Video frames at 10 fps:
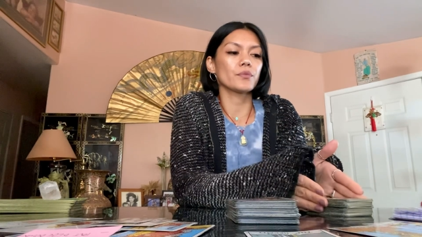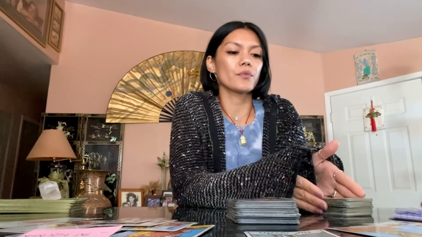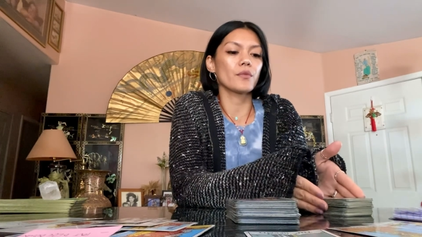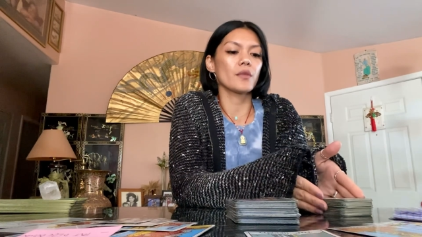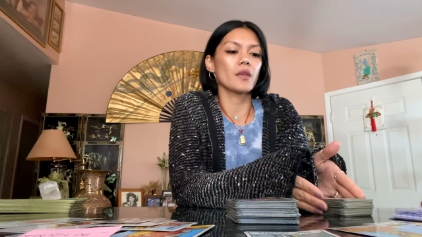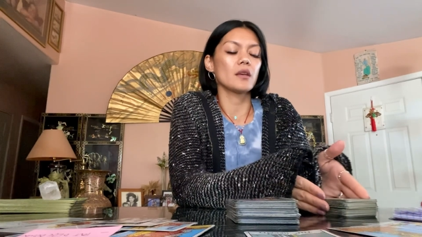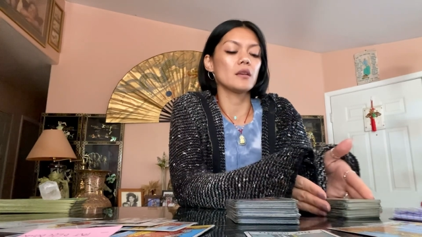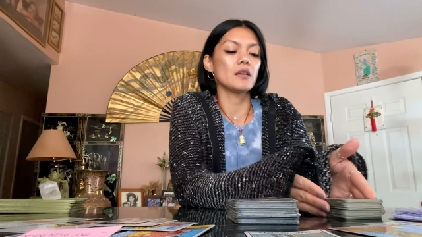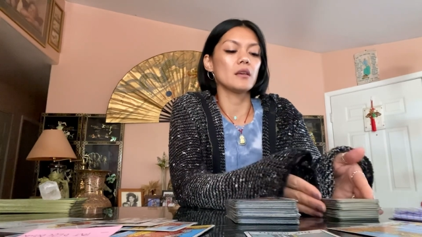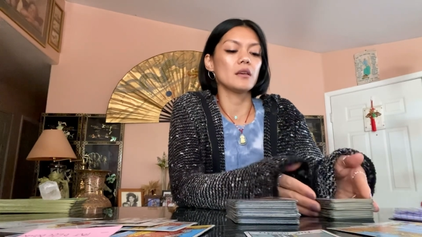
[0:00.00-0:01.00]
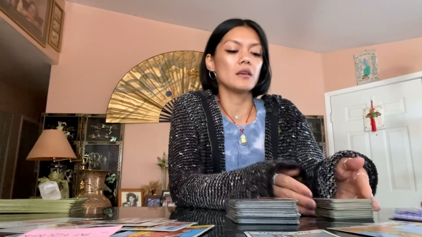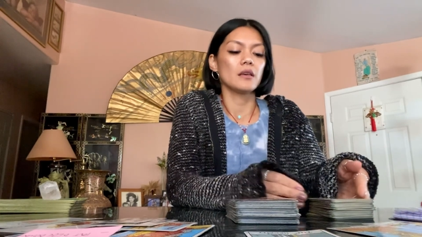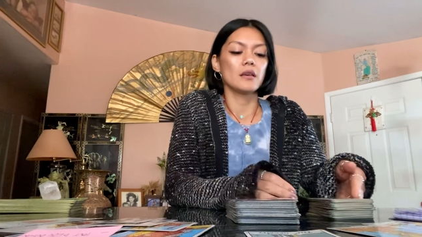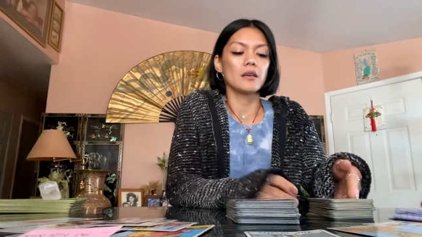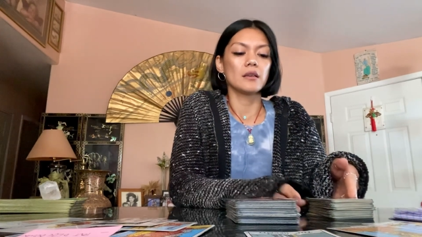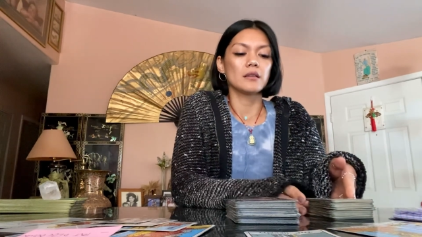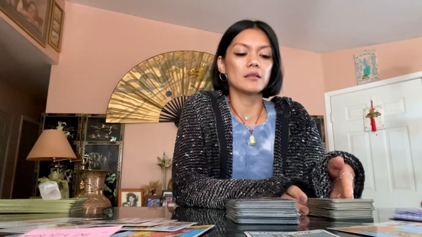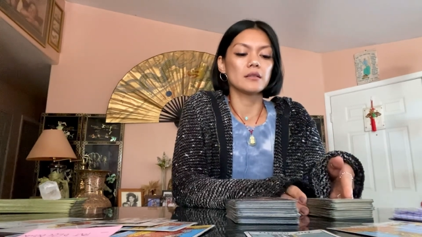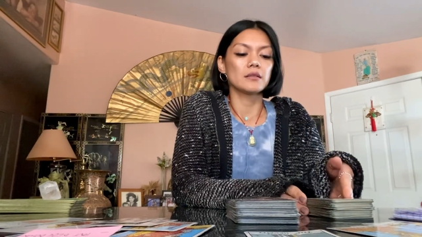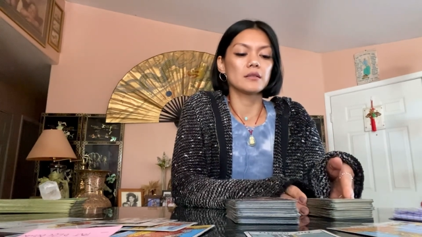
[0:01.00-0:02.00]

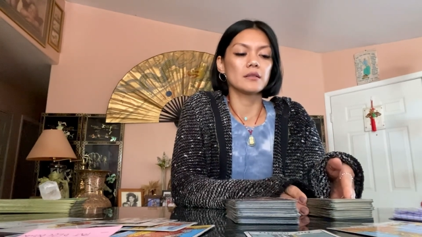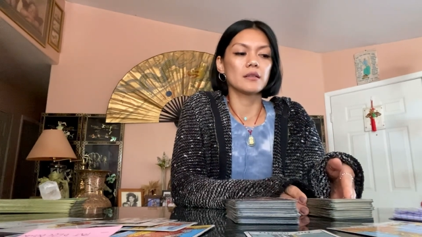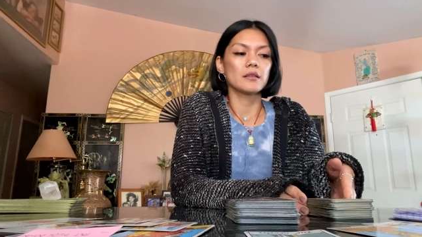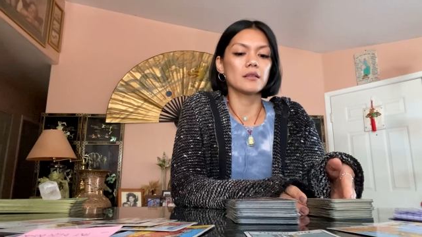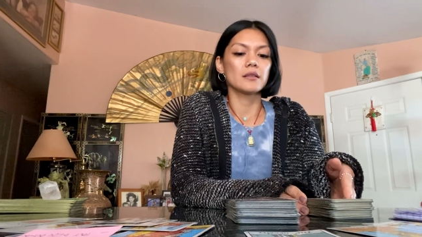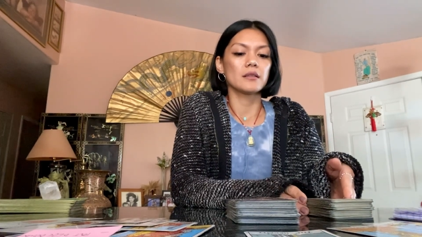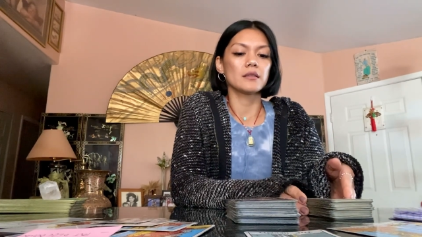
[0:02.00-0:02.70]
No one is speaking in this clip.